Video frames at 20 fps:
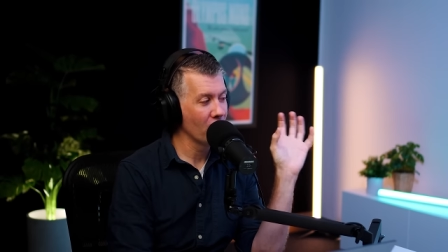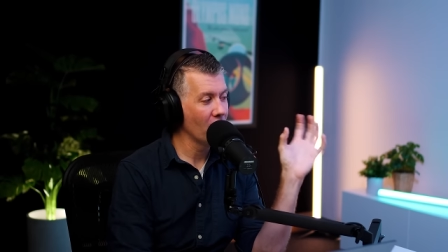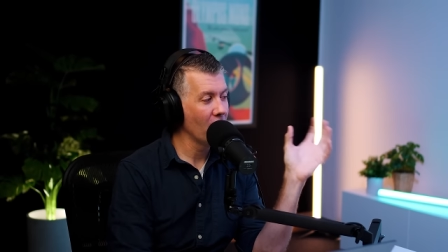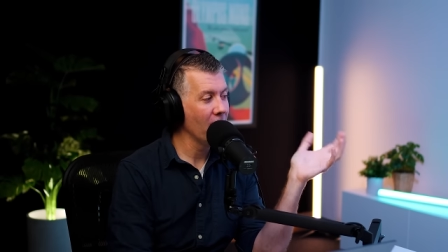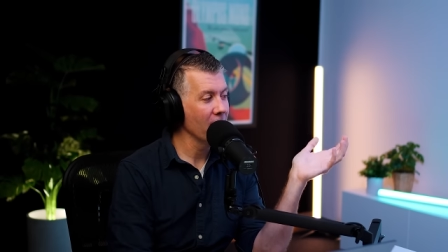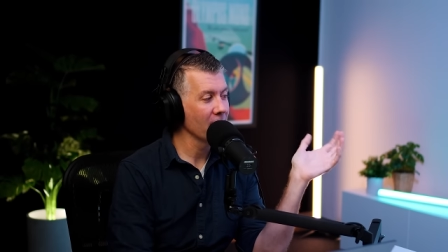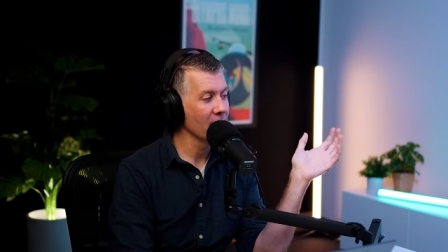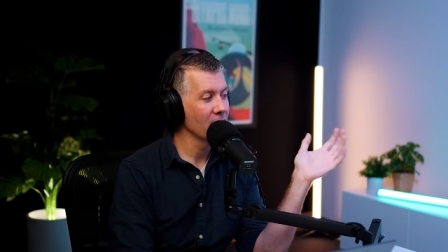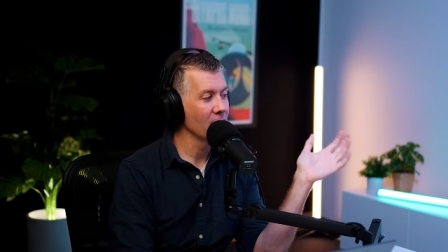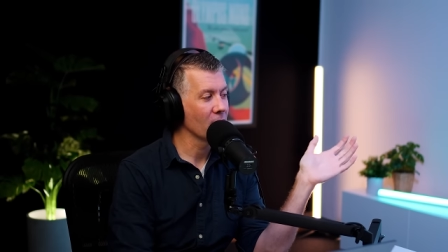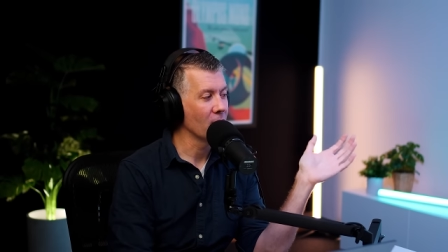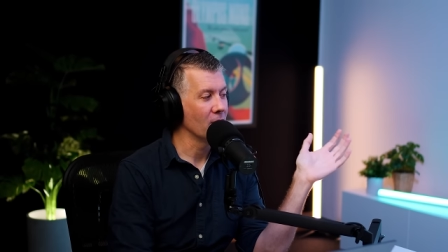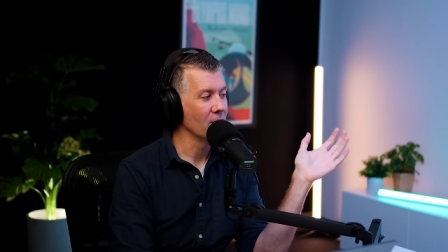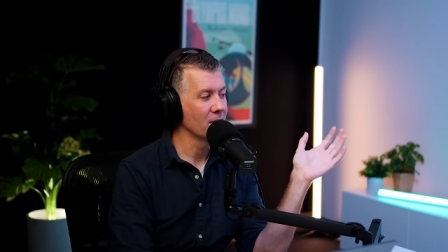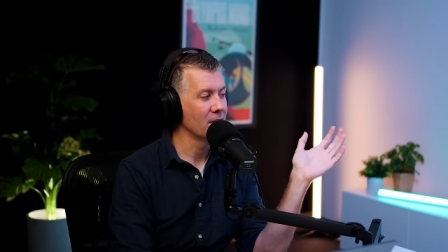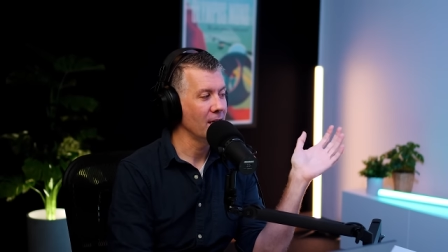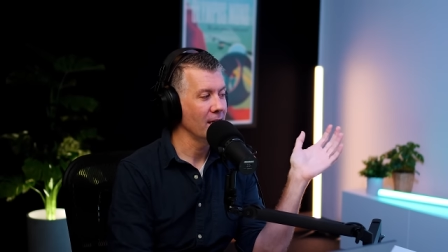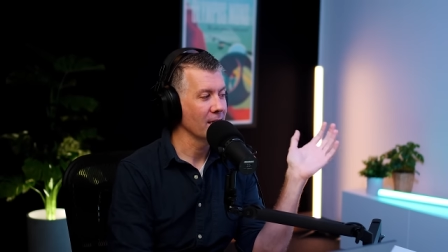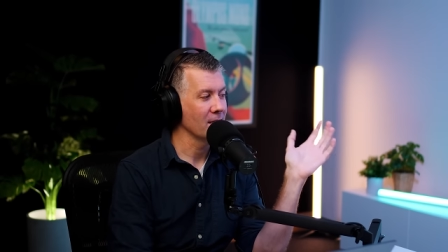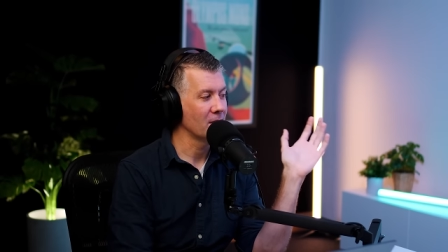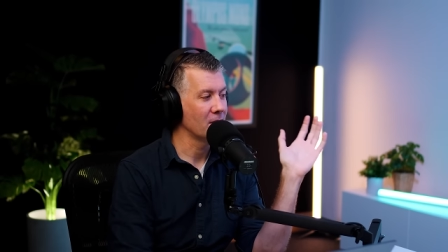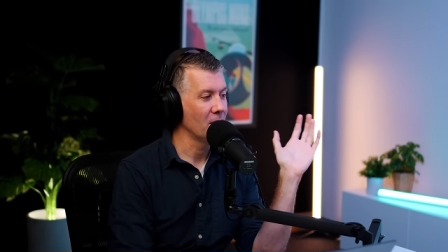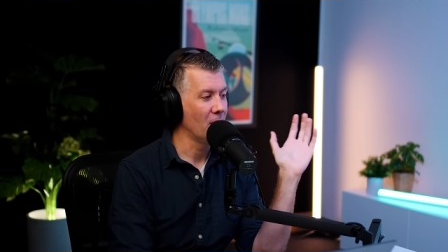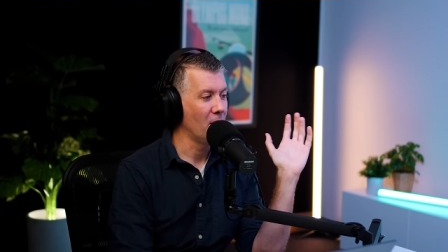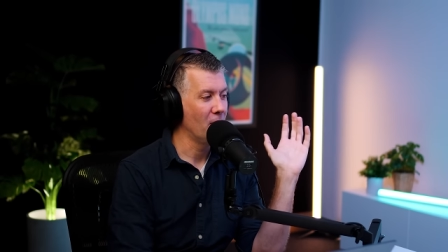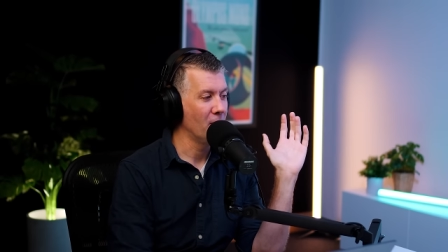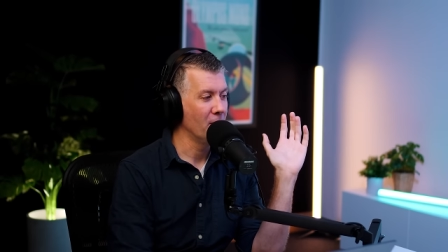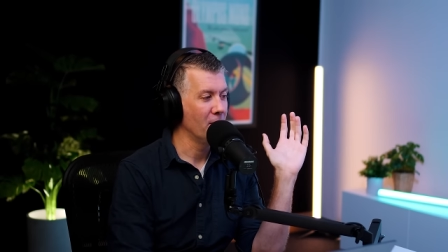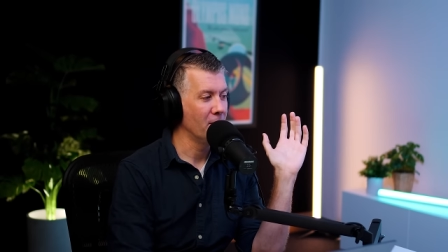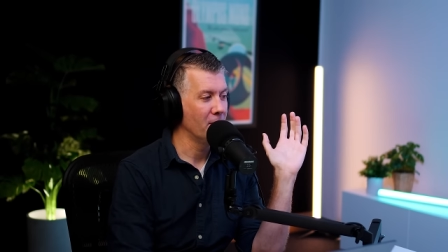right in the context
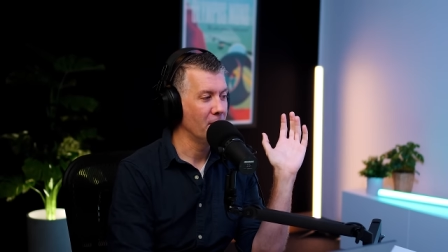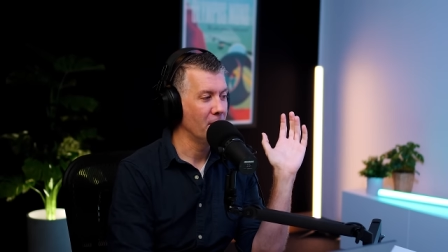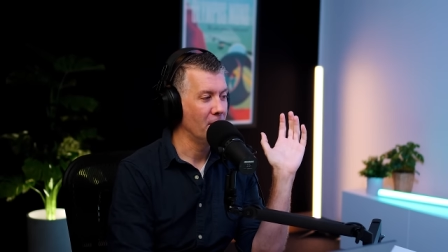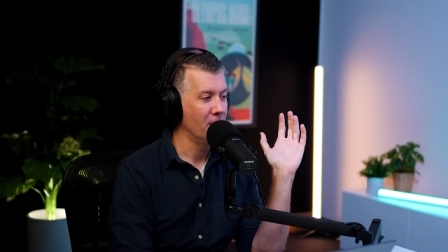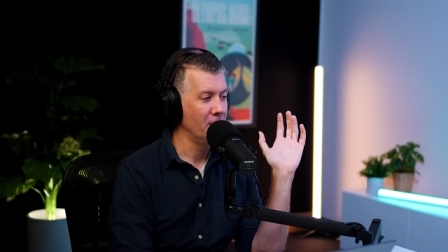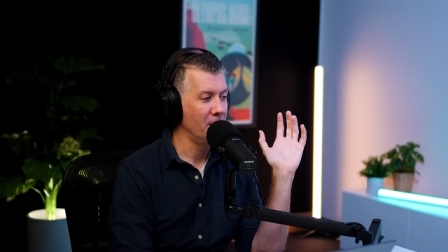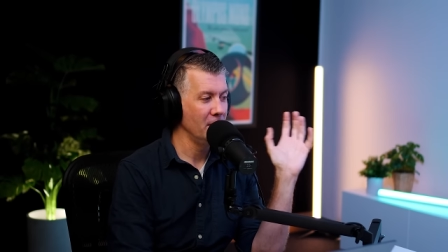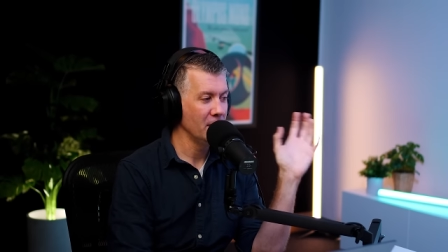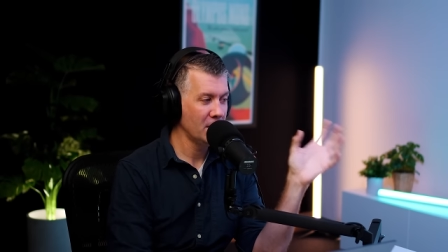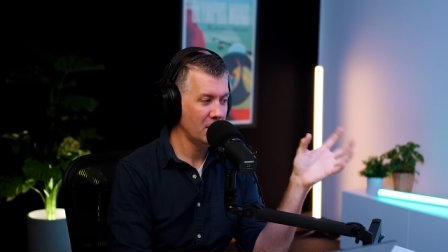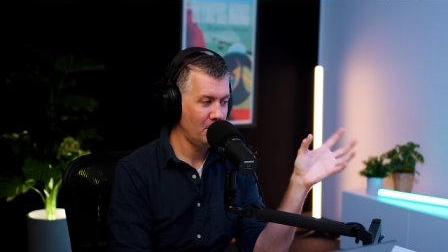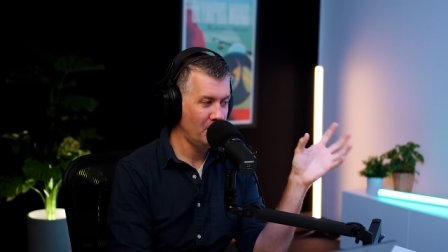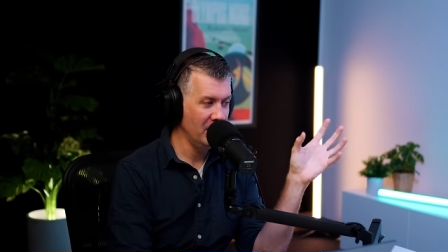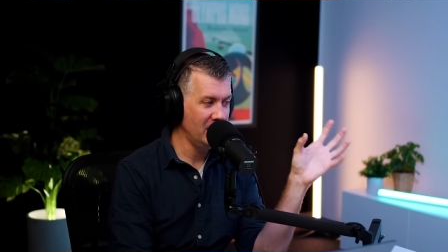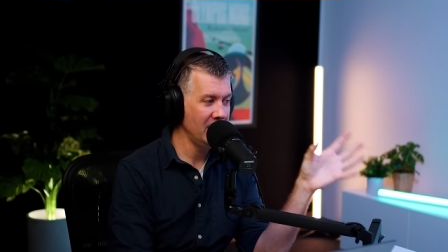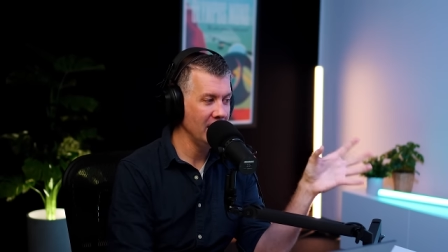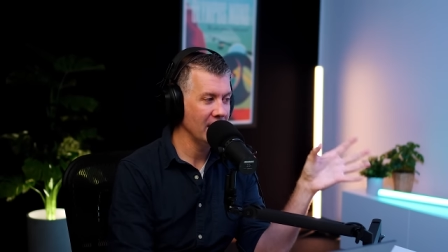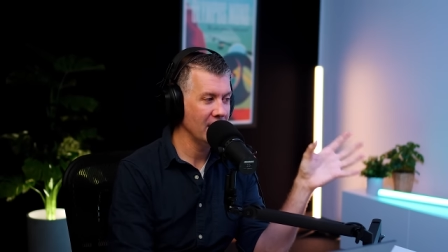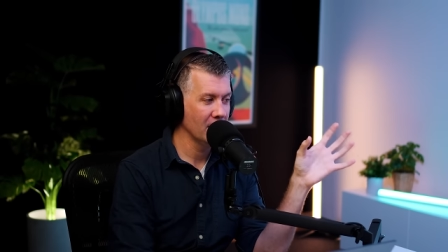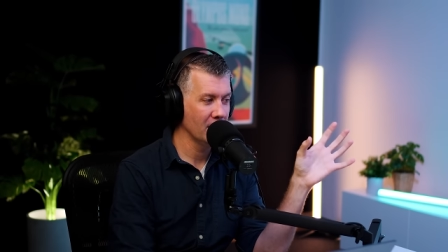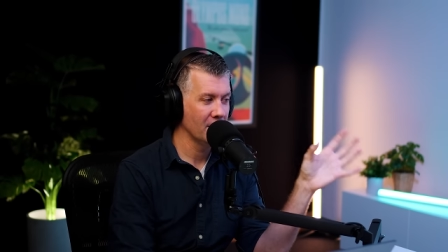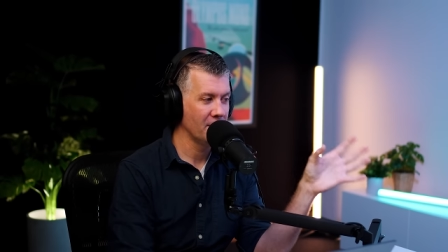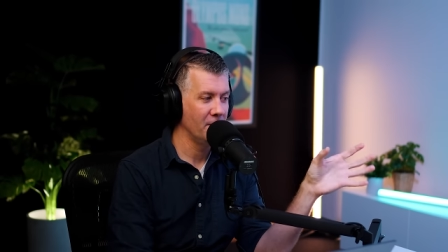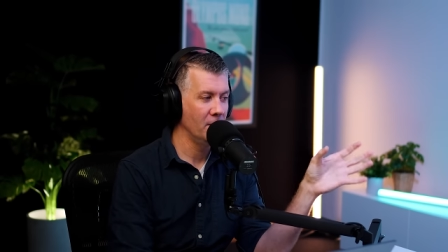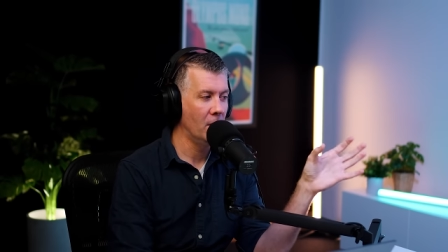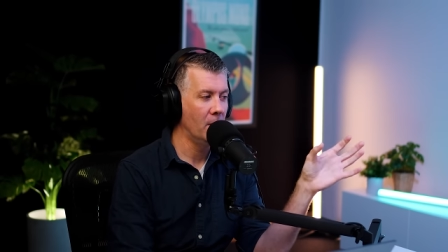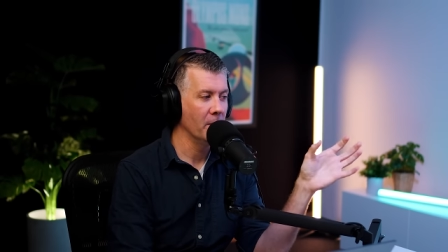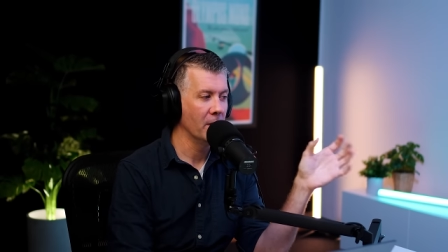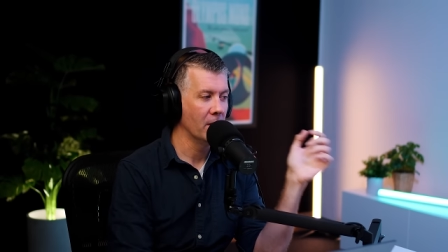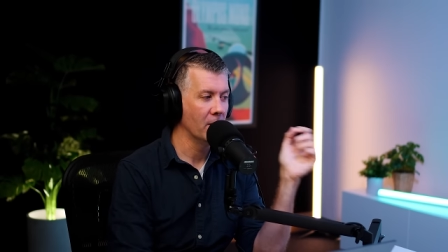of of this particular
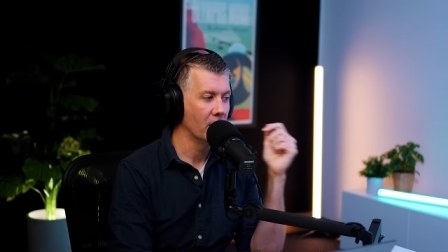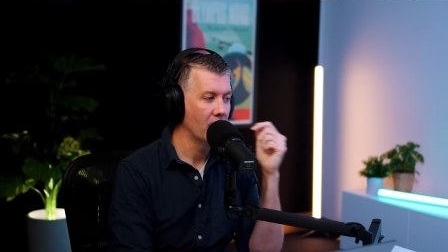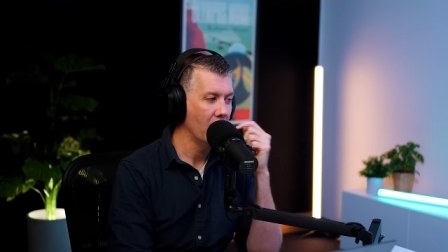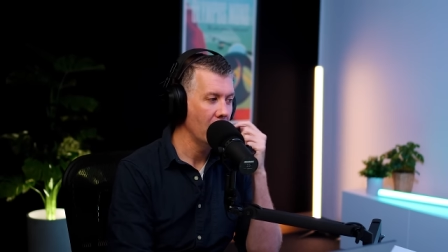phenomena.